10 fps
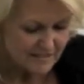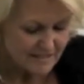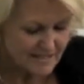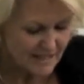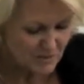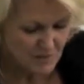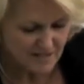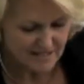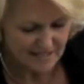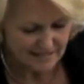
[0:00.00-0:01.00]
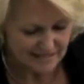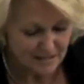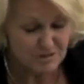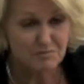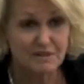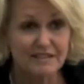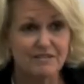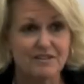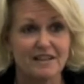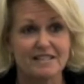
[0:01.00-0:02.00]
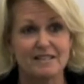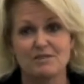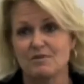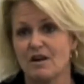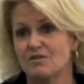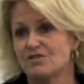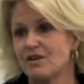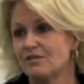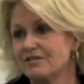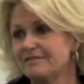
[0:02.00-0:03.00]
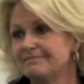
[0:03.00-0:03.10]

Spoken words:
The second one is that leaders believe in their ideas when others don't.